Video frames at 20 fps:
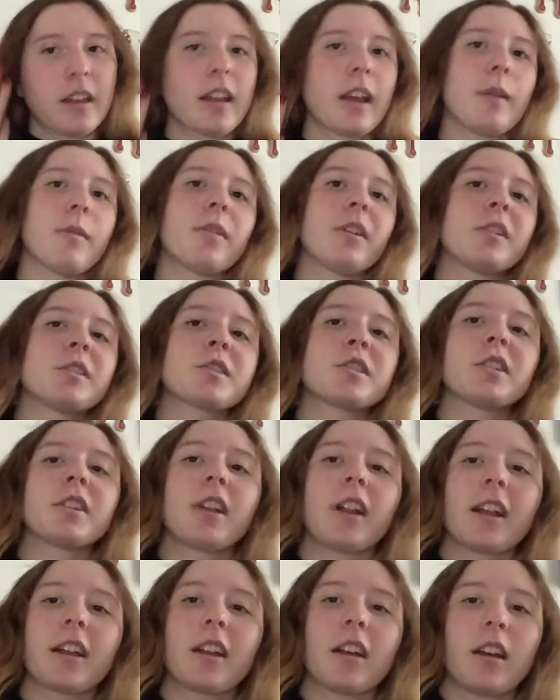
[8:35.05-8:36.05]
camouflage to
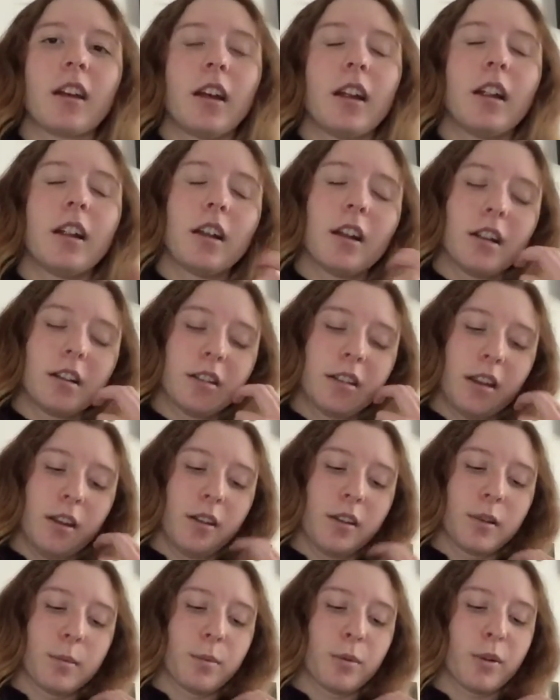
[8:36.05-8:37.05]
like hunt
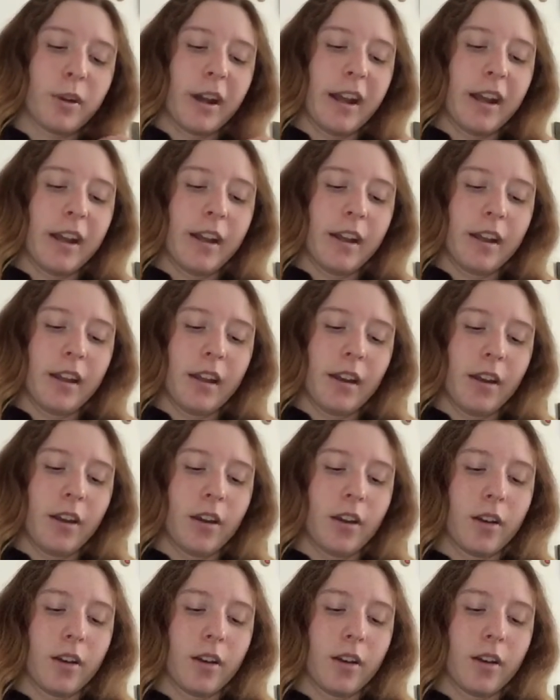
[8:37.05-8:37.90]
down their prey.